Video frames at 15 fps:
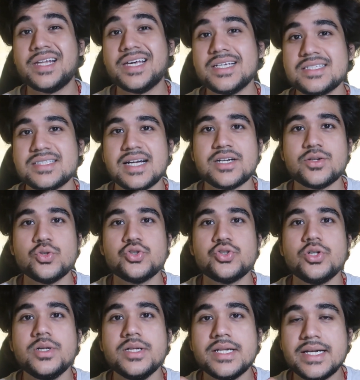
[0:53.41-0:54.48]
links that you
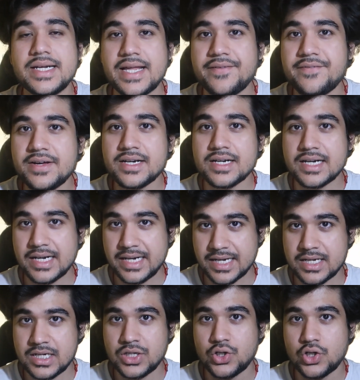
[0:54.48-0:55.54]
should never
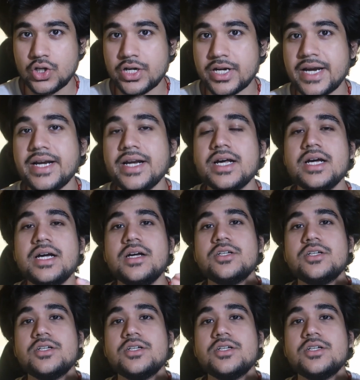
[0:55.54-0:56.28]
click, all right?